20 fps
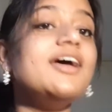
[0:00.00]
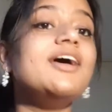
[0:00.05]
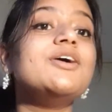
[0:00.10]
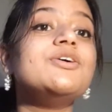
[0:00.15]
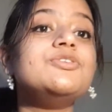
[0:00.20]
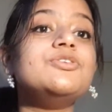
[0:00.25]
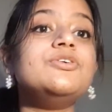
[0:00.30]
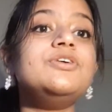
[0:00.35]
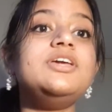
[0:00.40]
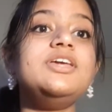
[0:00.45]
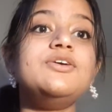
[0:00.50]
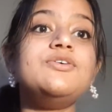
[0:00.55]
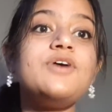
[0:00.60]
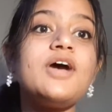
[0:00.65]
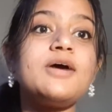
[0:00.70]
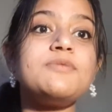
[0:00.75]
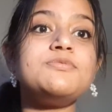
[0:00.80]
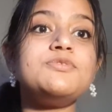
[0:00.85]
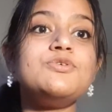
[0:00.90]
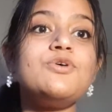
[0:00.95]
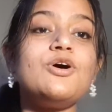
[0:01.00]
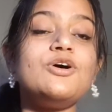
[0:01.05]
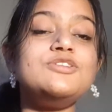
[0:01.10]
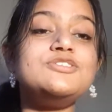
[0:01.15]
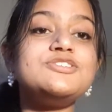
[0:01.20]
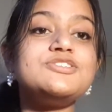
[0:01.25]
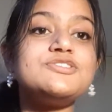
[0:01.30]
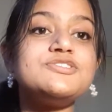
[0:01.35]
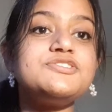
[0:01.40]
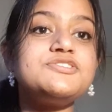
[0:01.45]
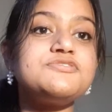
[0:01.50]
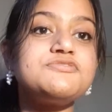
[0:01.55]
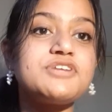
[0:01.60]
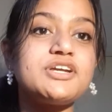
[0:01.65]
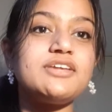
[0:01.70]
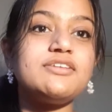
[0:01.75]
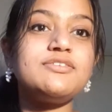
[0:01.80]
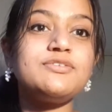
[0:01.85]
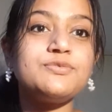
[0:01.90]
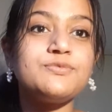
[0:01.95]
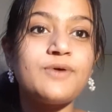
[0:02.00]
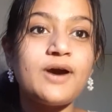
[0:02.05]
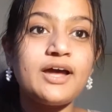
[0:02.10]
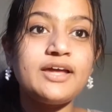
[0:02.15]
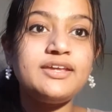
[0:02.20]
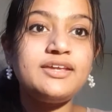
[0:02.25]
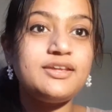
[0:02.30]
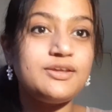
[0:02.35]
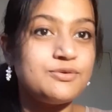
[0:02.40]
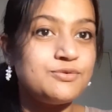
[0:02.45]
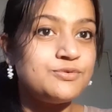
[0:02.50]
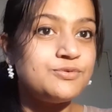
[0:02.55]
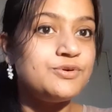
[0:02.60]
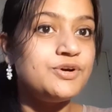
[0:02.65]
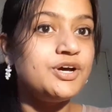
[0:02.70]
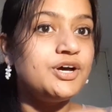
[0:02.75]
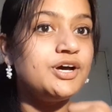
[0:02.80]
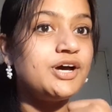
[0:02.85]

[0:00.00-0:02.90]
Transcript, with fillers: so you have to also stress why you